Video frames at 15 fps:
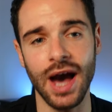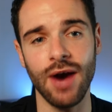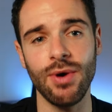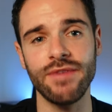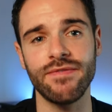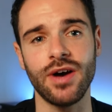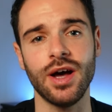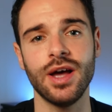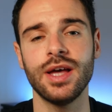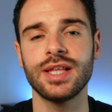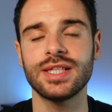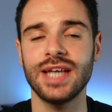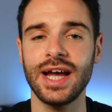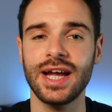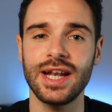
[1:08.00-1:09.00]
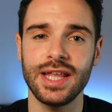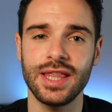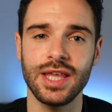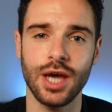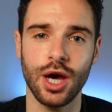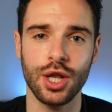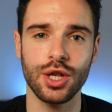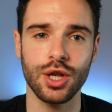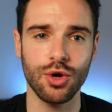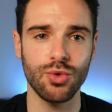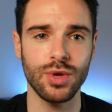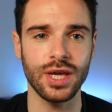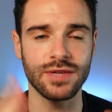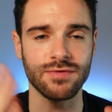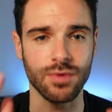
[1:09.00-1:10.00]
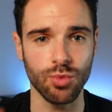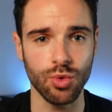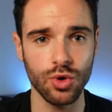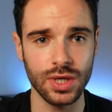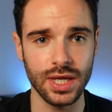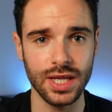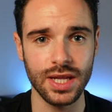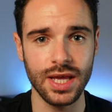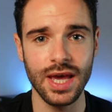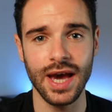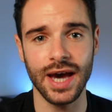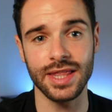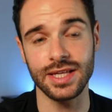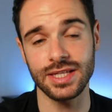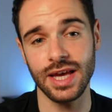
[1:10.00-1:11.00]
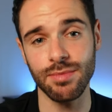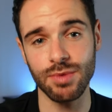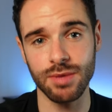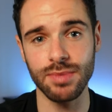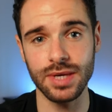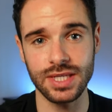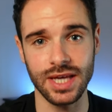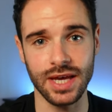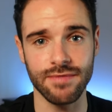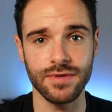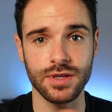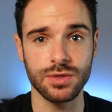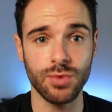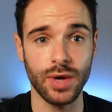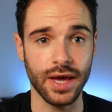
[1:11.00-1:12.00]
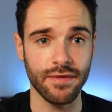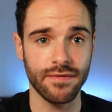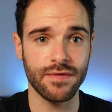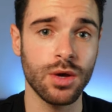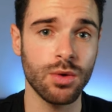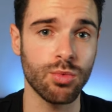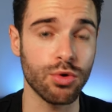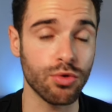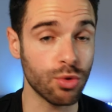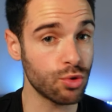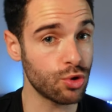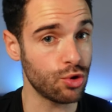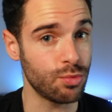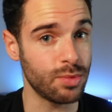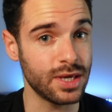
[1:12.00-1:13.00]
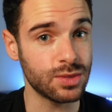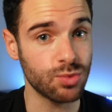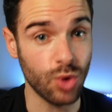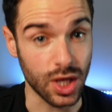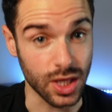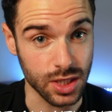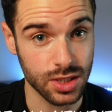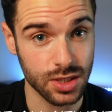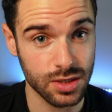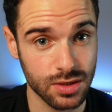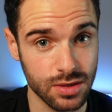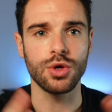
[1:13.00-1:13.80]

However, tackling the unknown is rewarding and the same can be said for Zwift. We're all newbies once.